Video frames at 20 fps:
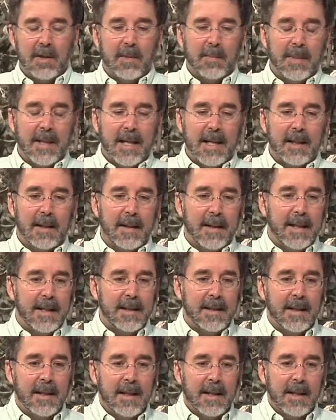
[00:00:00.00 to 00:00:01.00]
you're
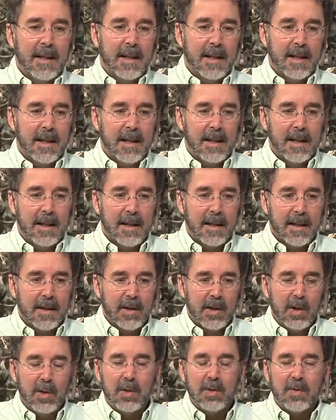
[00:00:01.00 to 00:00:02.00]
battling a
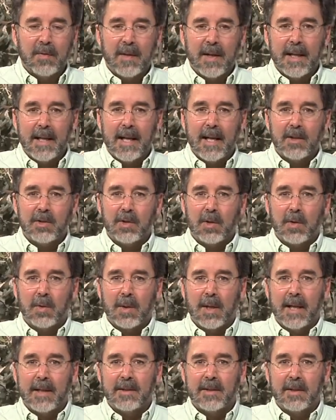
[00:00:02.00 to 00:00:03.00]
huge financial
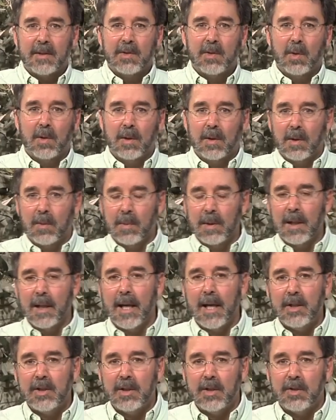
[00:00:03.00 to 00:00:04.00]
crisis or a
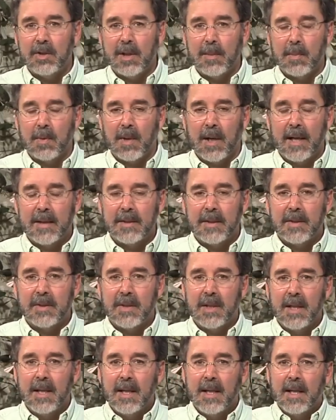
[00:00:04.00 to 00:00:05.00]
relationship
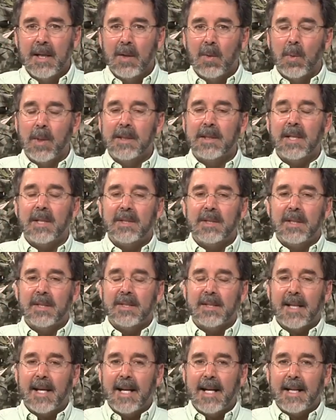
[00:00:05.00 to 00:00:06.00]
crisis, what this is
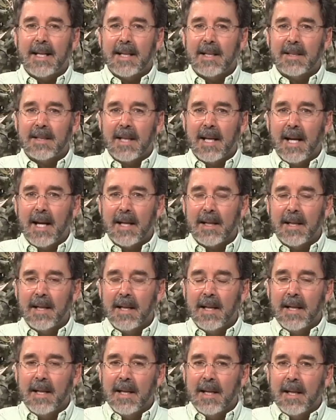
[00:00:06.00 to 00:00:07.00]
saying is that
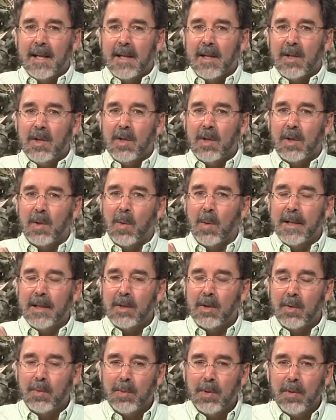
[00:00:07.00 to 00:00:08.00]
you're
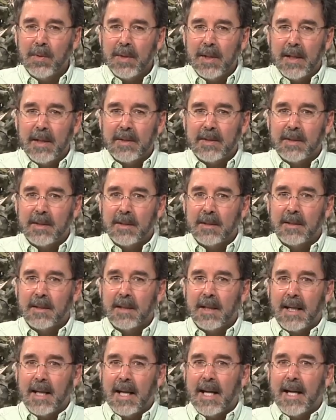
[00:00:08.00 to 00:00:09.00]
going through this
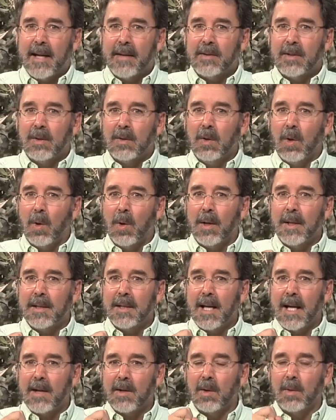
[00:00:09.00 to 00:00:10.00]
and the Lord
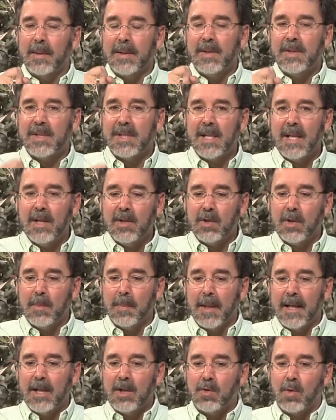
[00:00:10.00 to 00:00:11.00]
not only sees you,
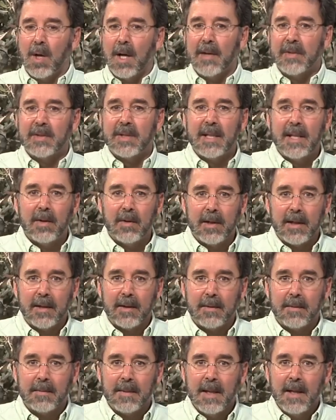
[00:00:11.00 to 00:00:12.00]
but he draws near
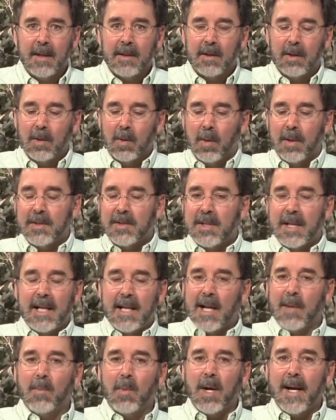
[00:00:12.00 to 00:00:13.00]
you. The Lord's saying,
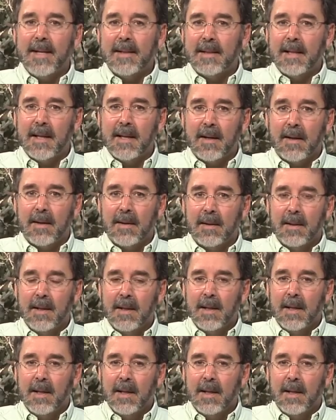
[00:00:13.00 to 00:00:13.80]
"I'm right there."